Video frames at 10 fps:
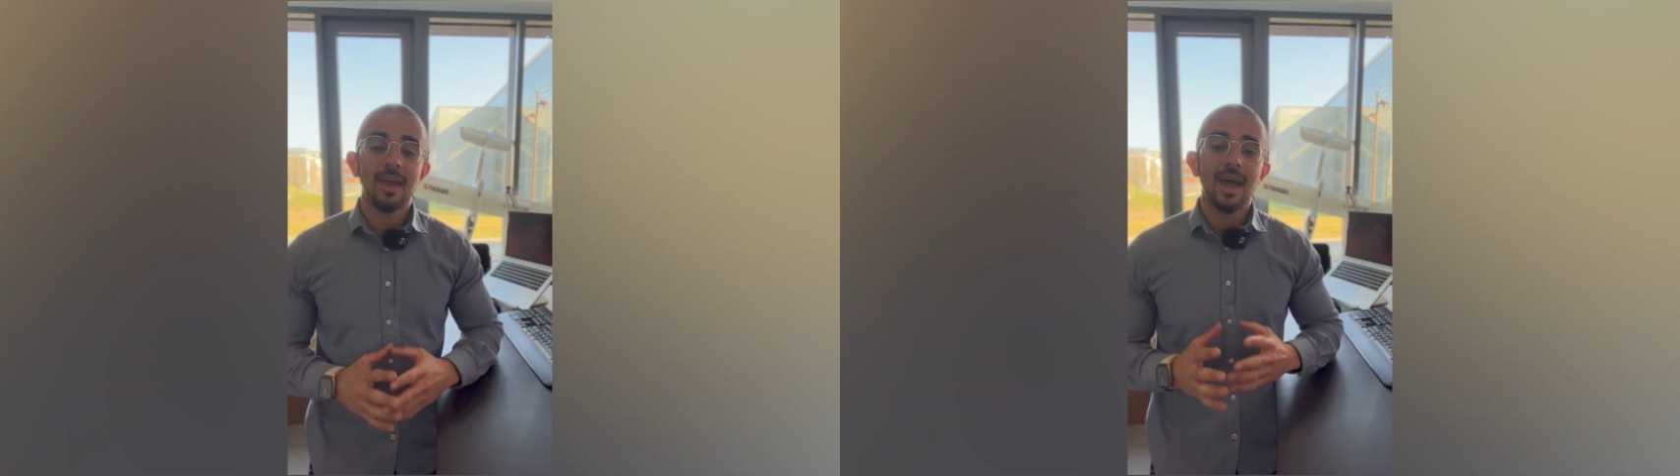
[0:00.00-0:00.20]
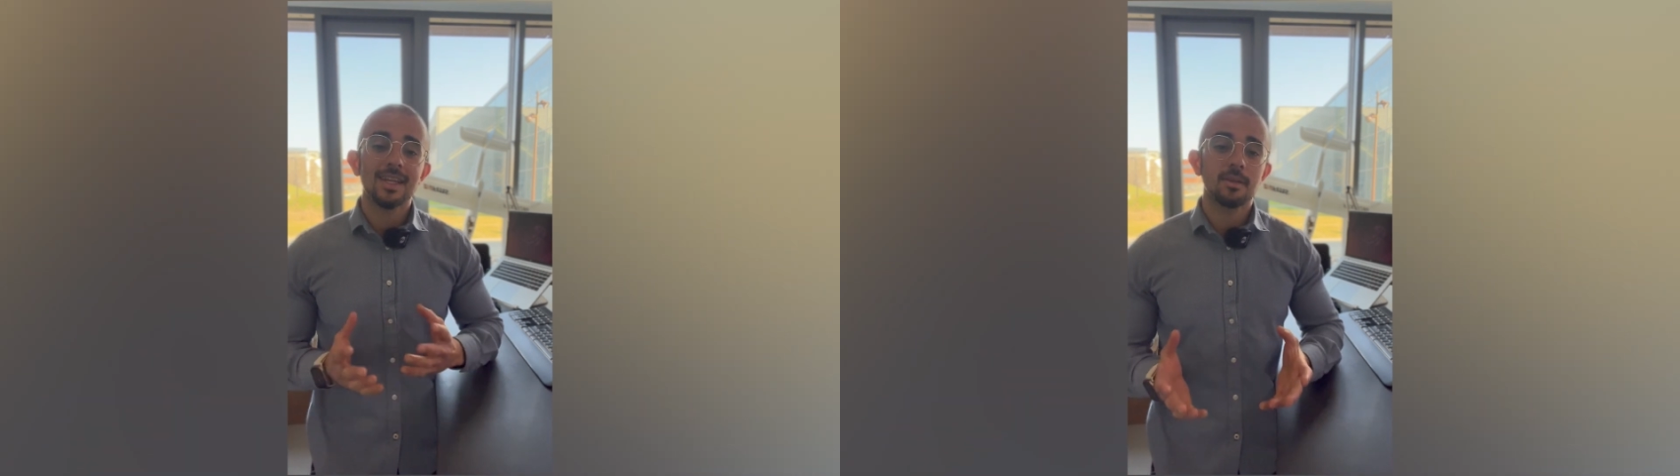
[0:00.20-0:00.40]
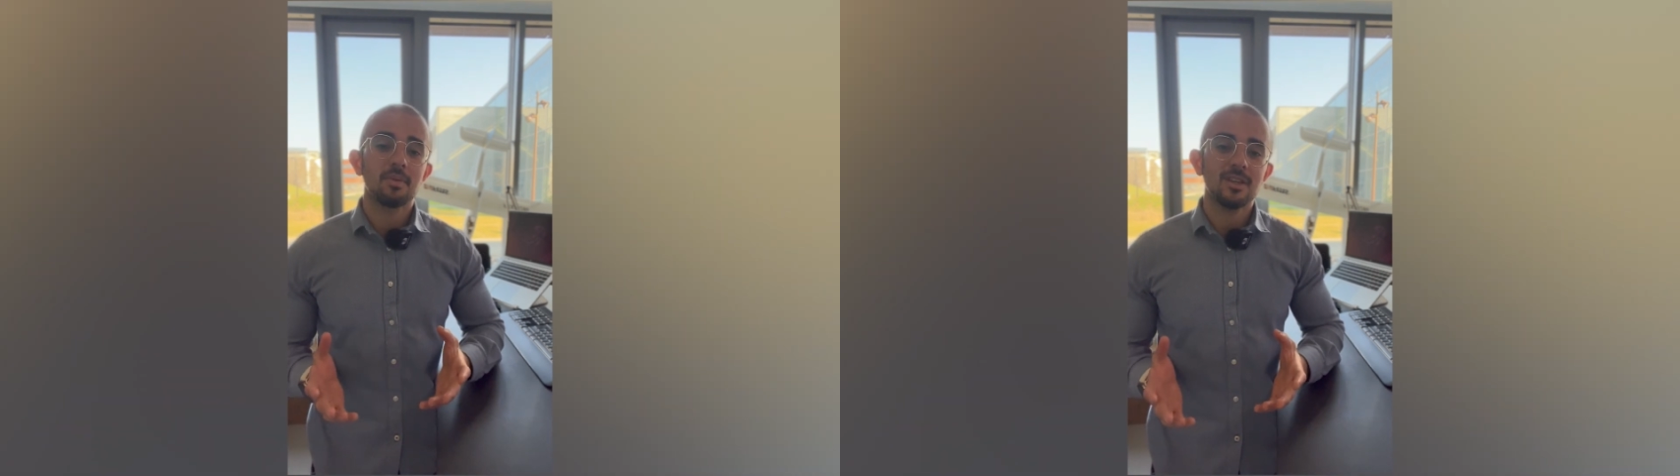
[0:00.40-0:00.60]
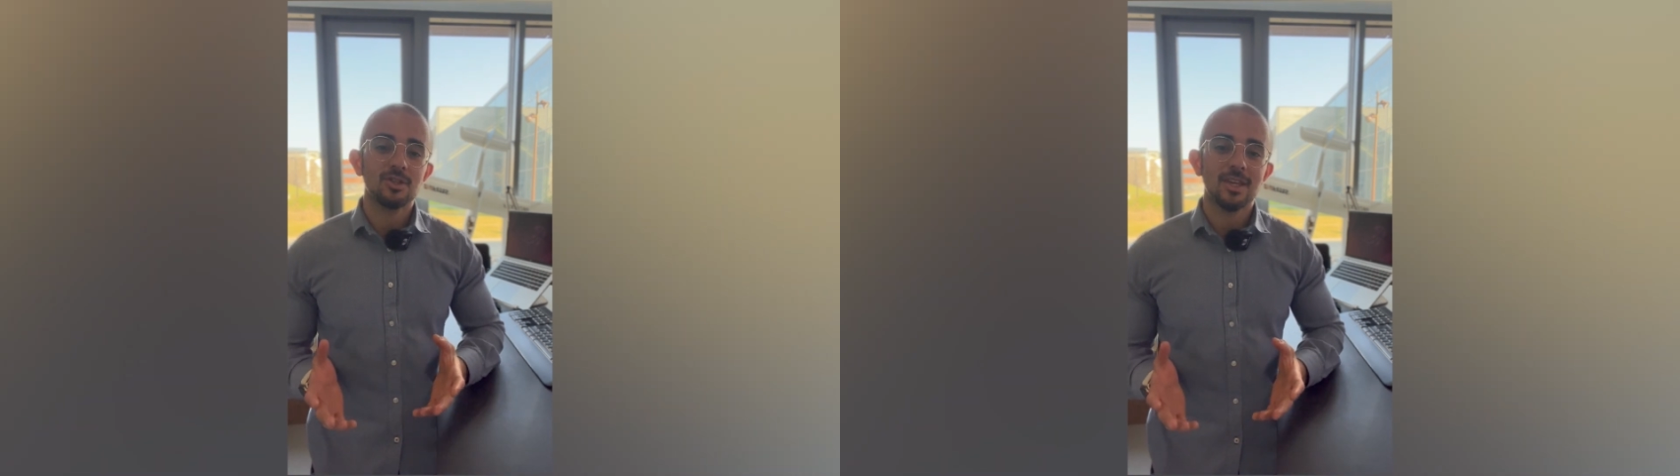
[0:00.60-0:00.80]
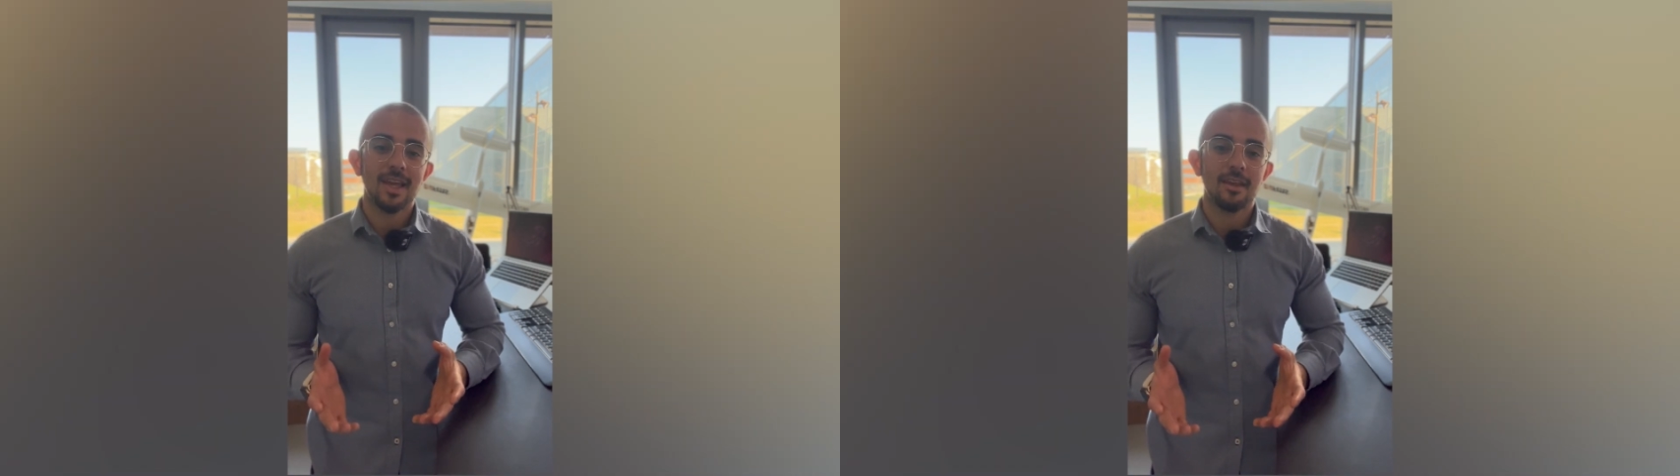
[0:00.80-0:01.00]
As a
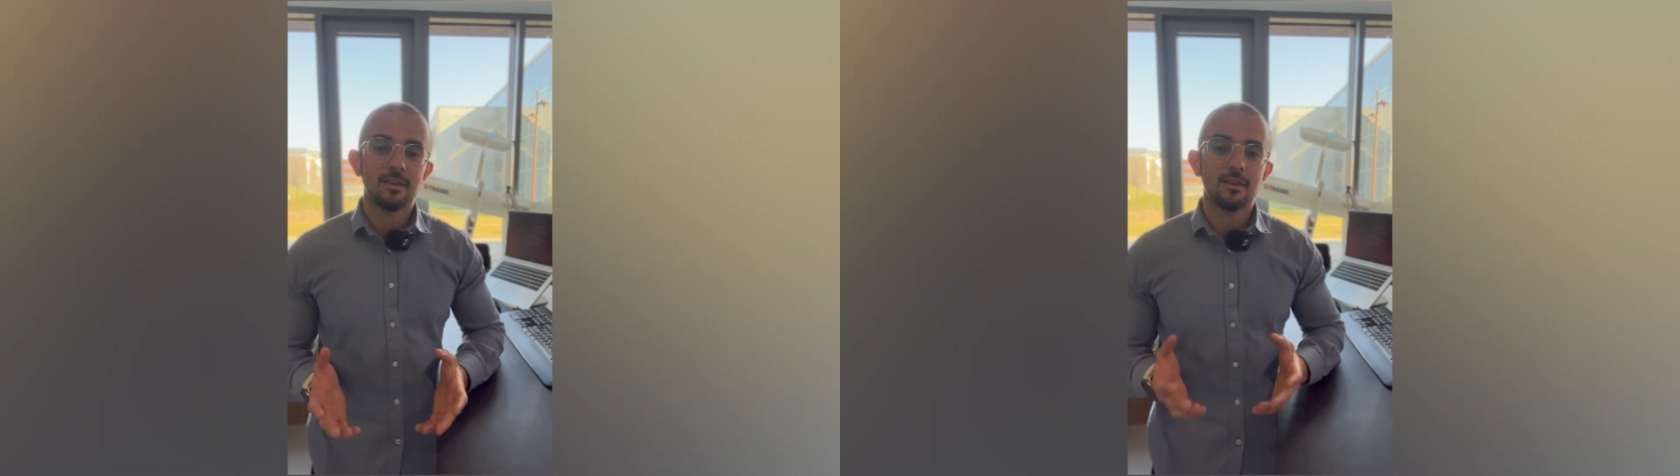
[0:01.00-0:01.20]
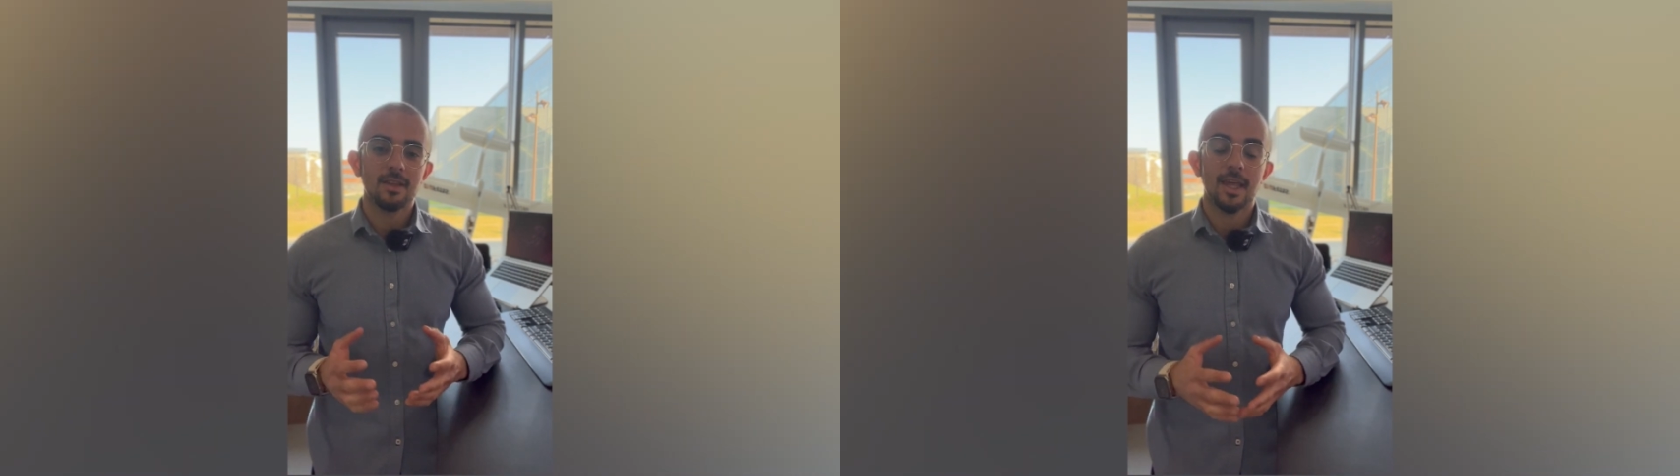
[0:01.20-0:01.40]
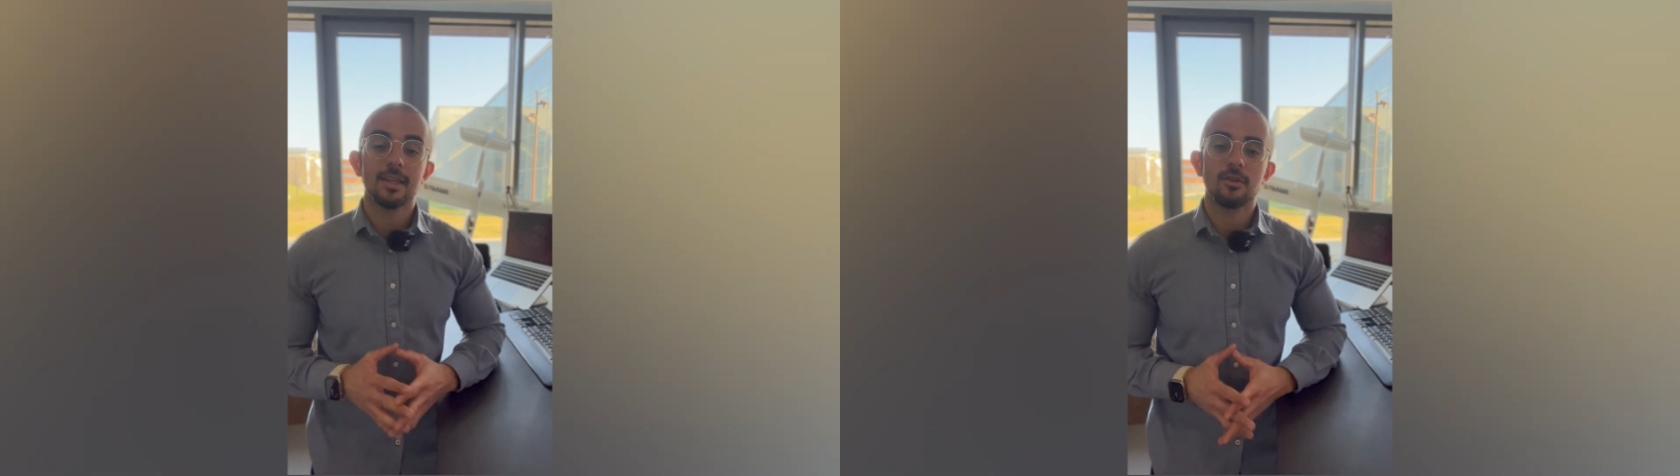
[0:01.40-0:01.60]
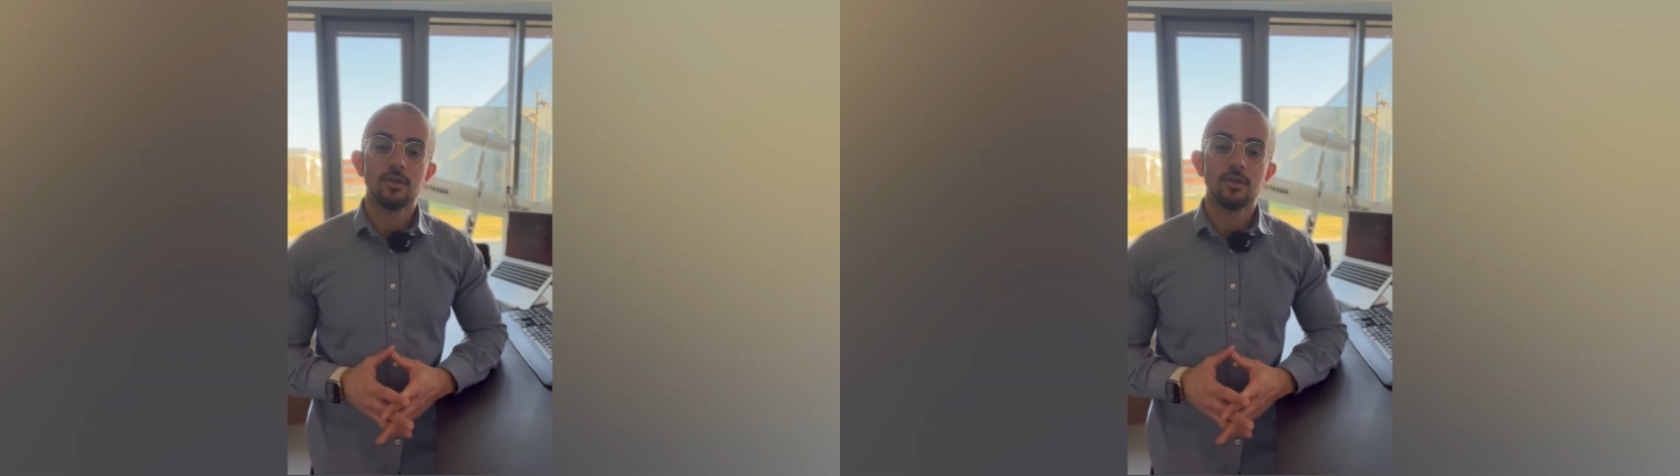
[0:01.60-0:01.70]
PhD candidate at the